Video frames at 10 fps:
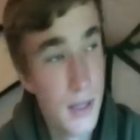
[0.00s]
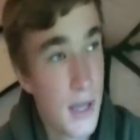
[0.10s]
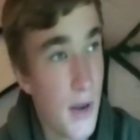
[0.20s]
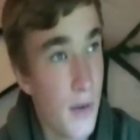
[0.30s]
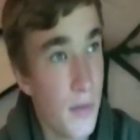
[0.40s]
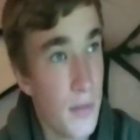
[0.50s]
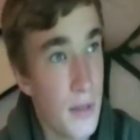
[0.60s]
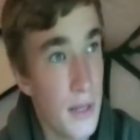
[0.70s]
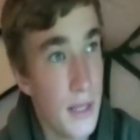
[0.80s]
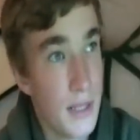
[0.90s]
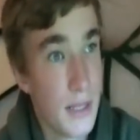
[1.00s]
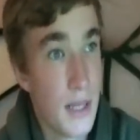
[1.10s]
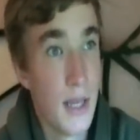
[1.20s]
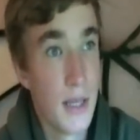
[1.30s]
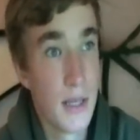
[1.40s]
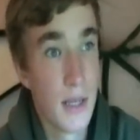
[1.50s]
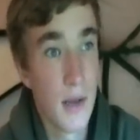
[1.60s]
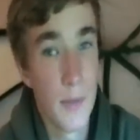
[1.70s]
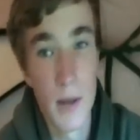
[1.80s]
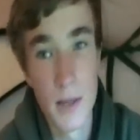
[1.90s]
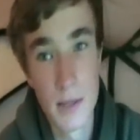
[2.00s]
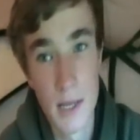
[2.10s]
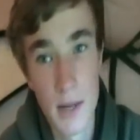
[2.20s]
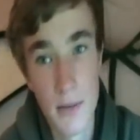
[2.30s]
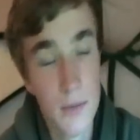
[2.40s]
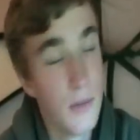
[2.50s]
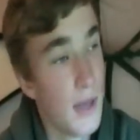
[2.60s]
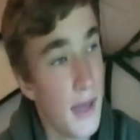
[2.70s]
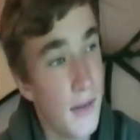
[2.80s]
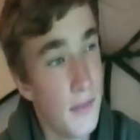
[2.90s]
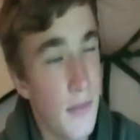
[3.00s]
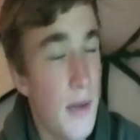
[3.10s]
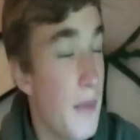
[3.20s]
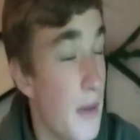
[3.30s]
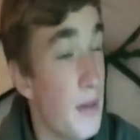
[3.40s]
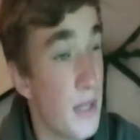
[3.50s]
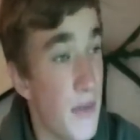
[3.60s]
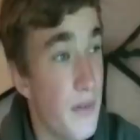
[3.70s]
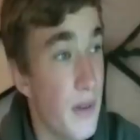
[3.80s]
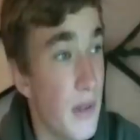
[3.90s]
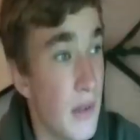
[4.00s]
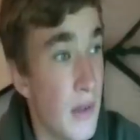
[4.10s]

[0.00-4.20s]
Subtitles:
It's getting on probably 6, half past now. Getting on maybe 7.